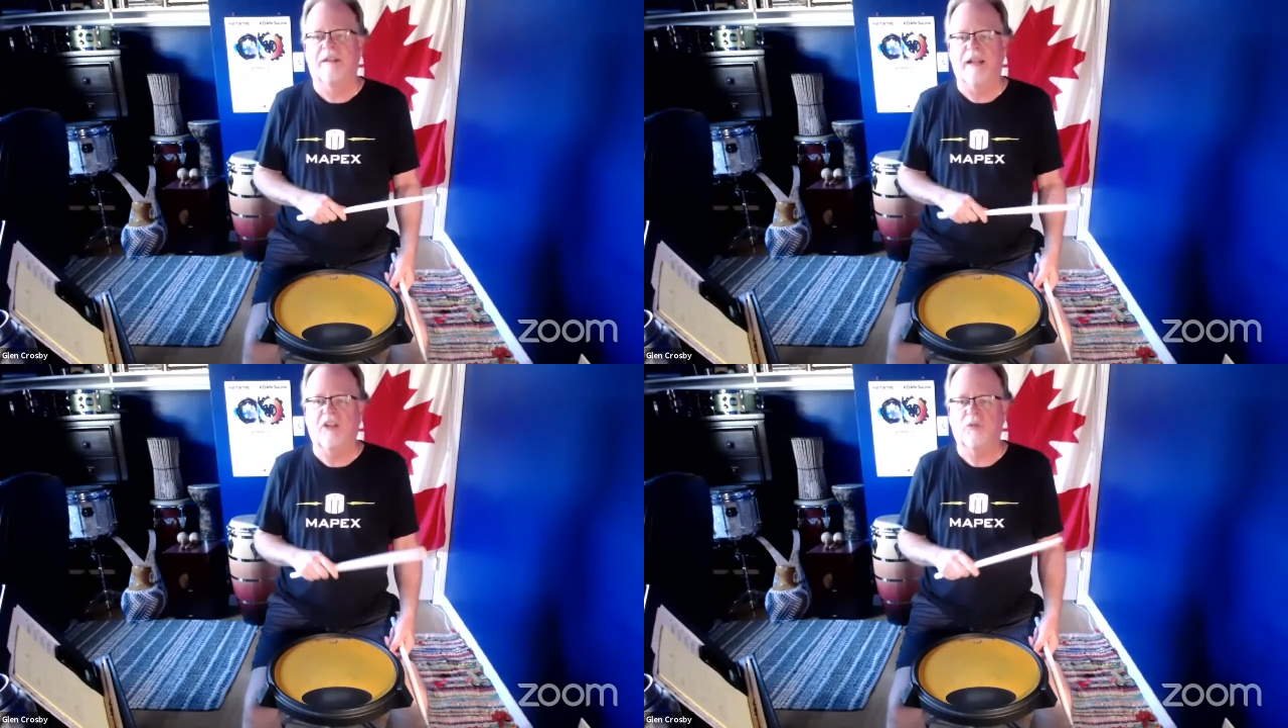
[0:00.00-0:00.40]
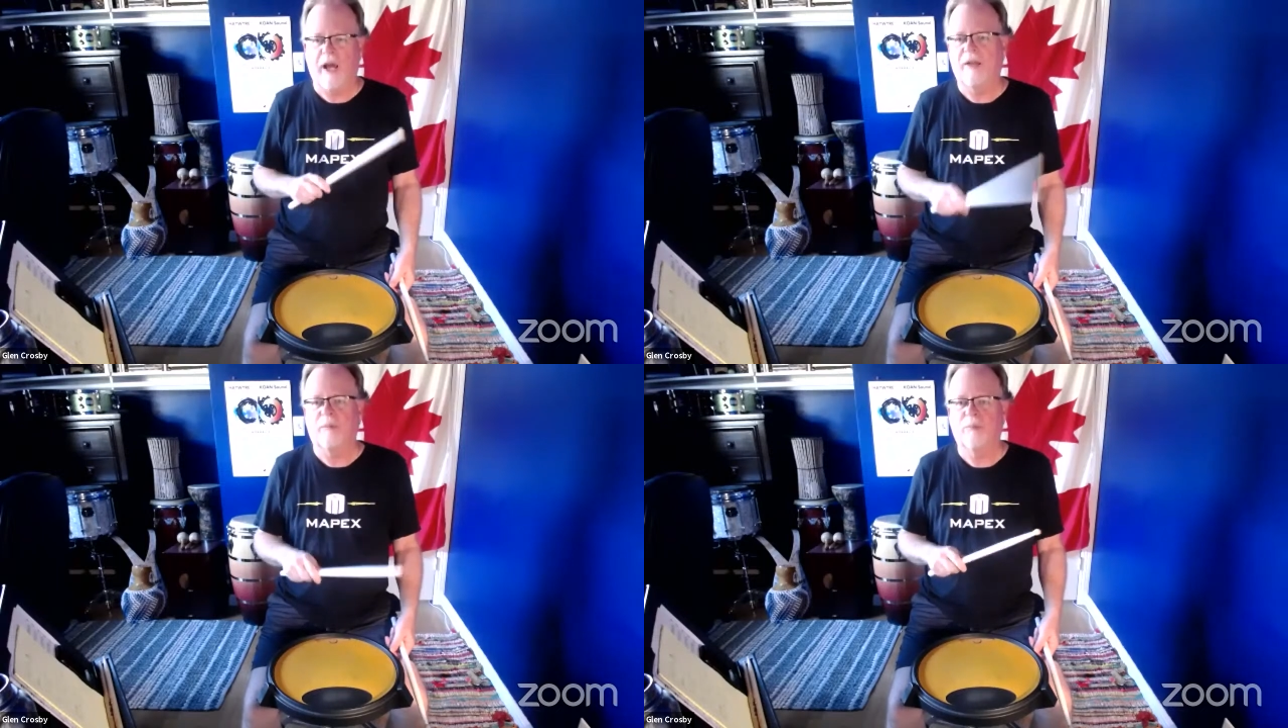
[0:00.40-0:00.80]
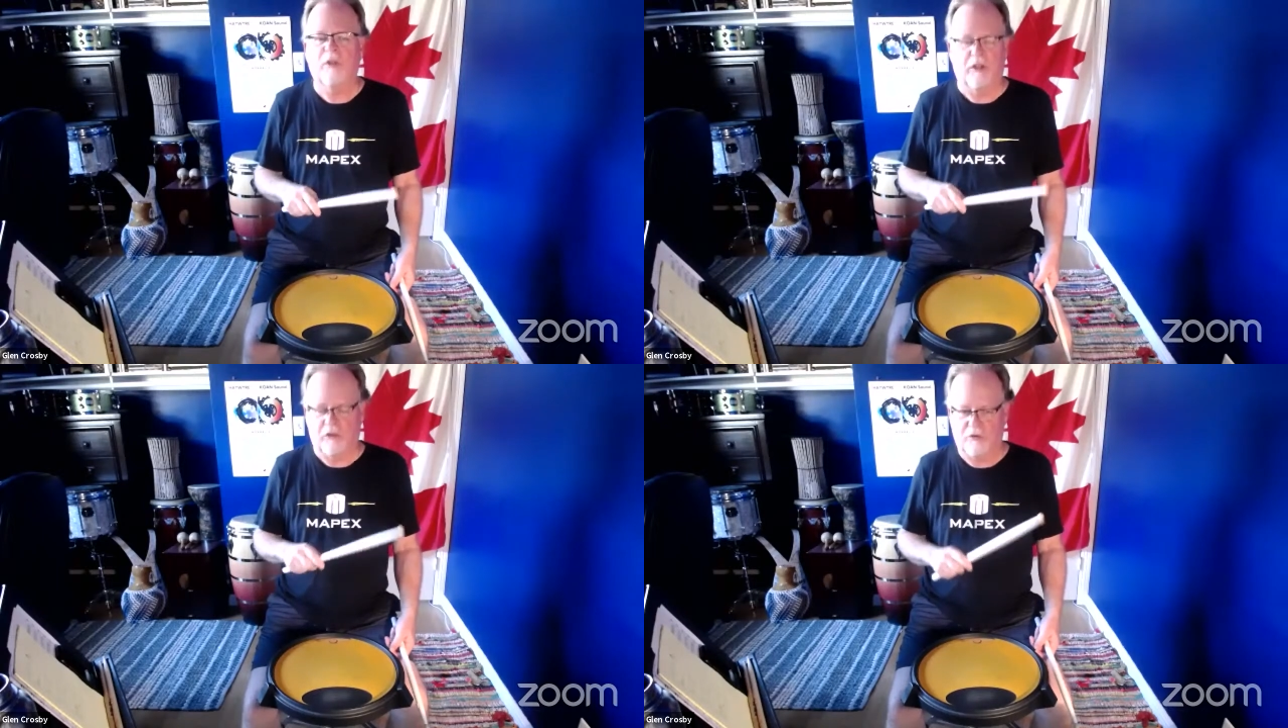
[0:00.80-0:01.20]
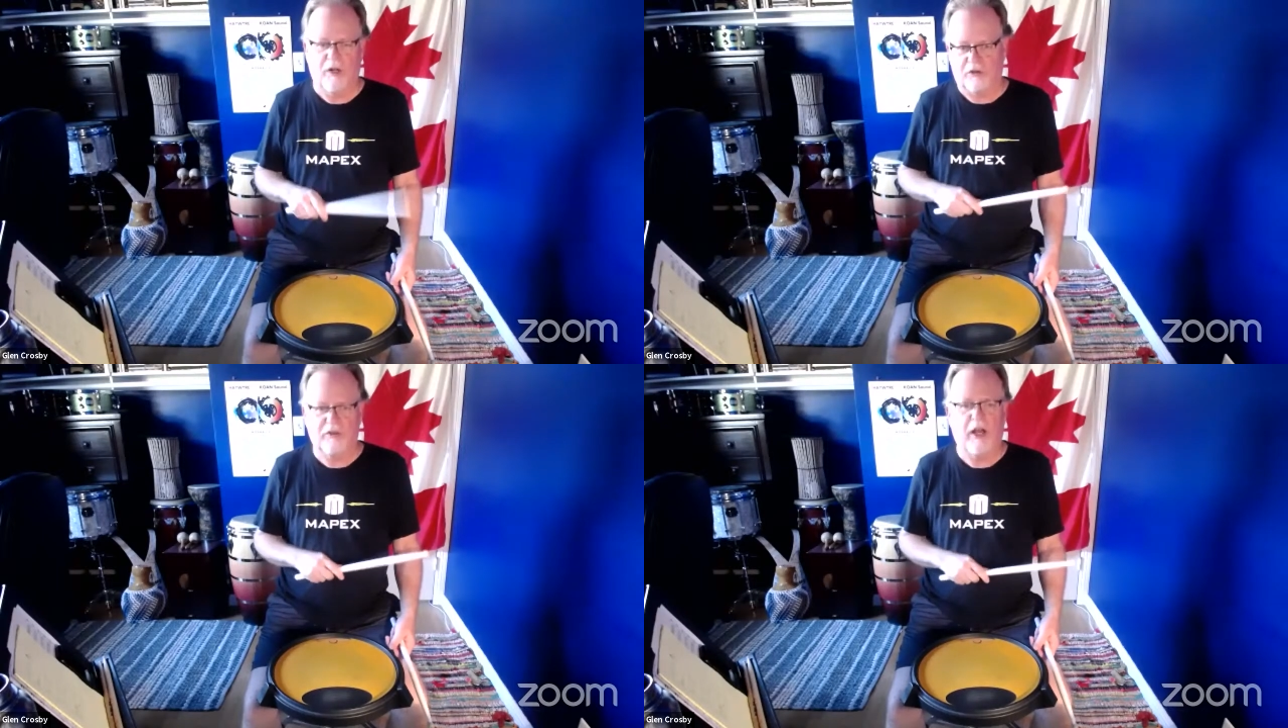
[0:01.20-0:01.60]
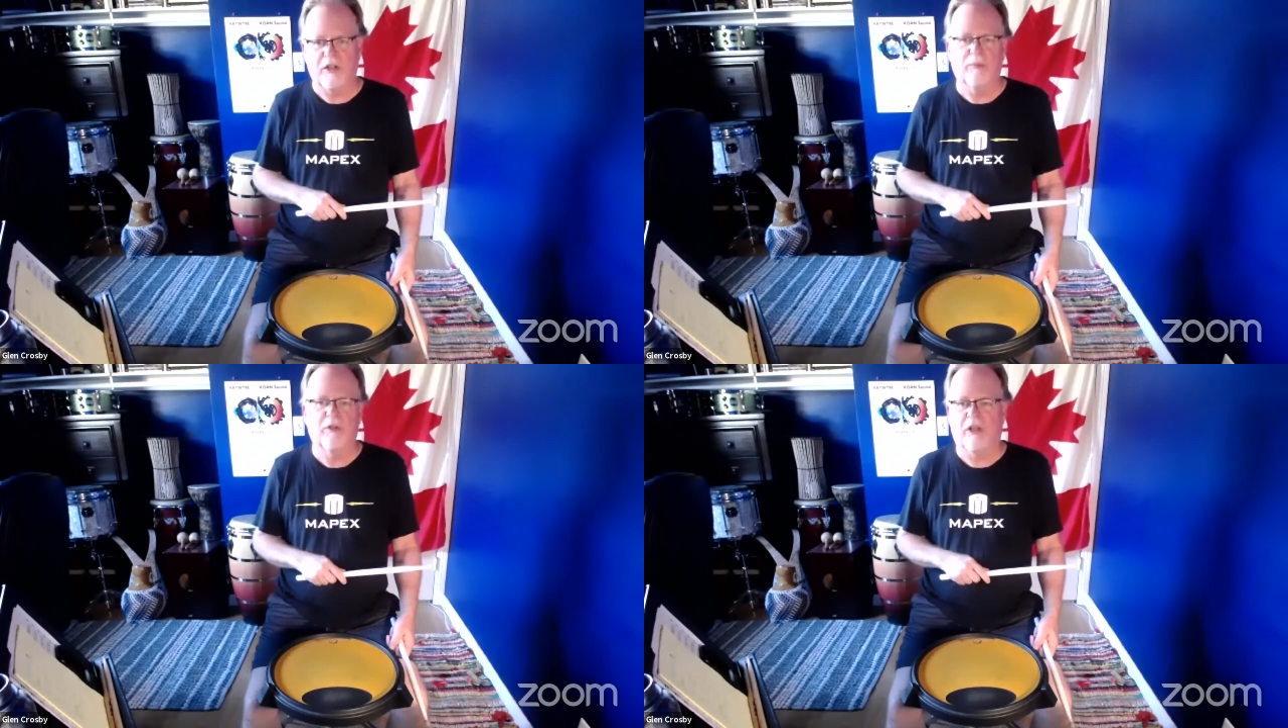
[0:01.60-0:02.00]
That's why instructors tell
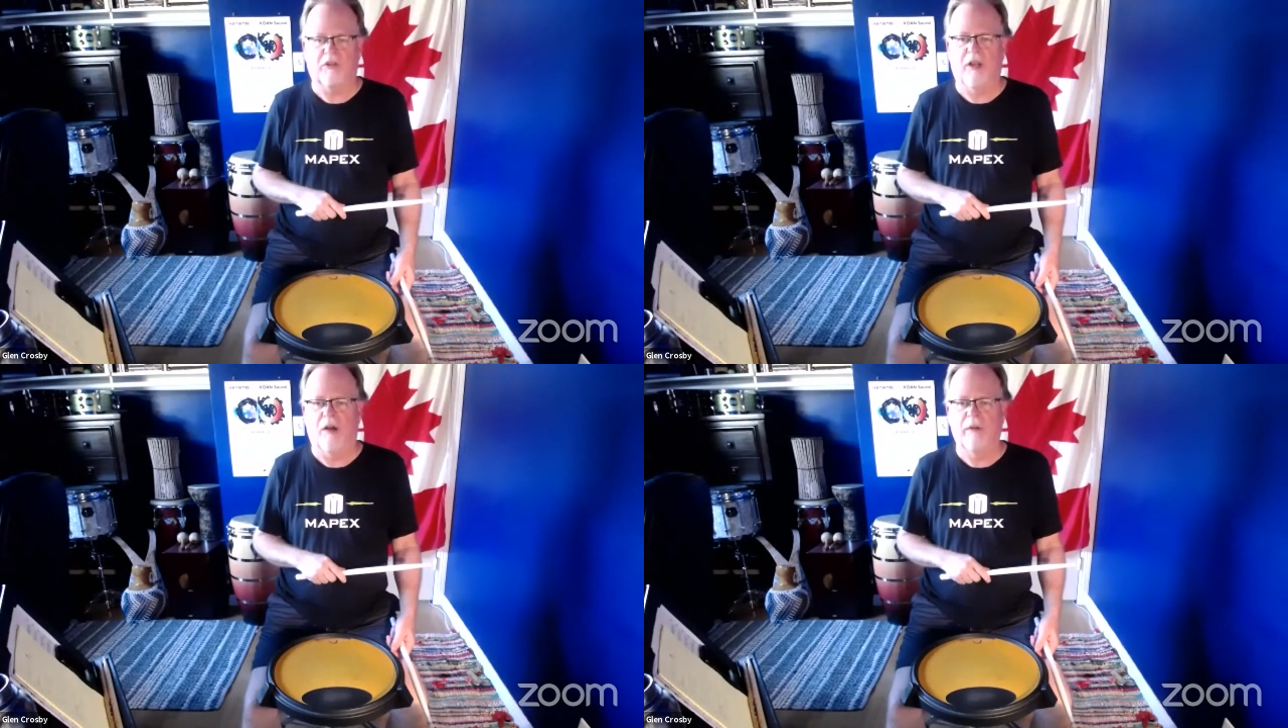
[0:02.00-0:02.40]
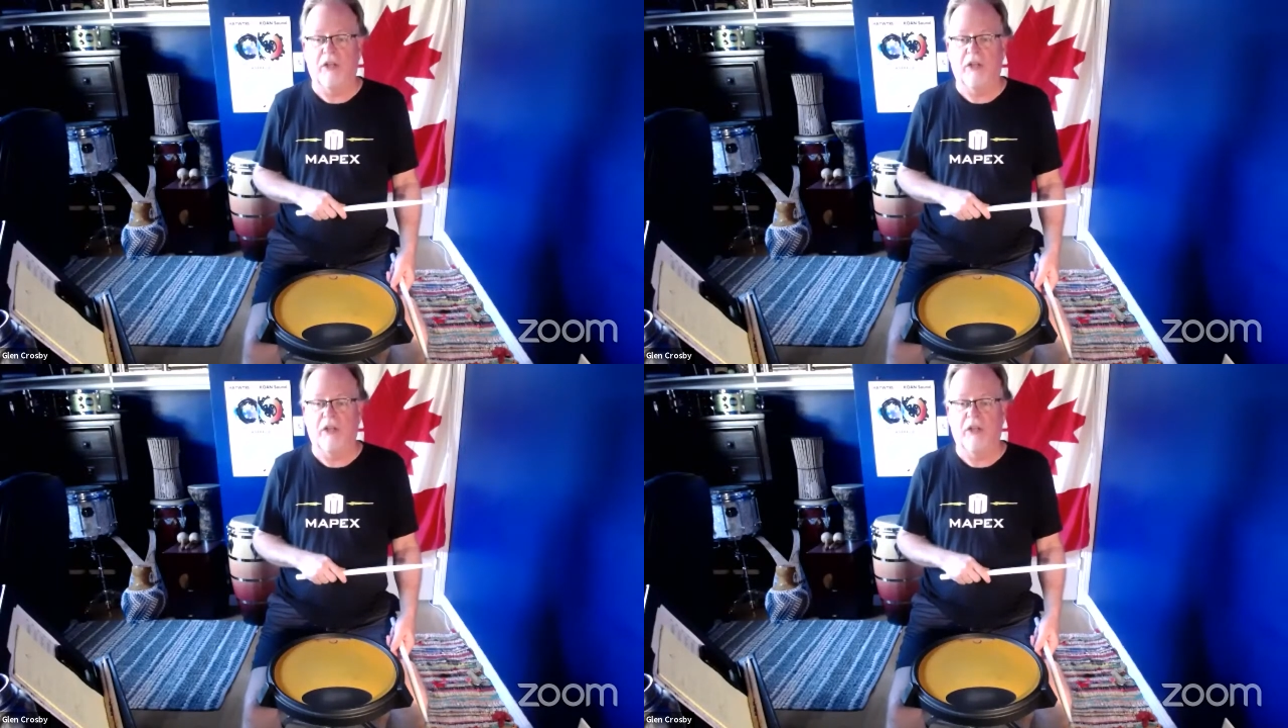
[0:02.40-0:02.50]
you to play slow.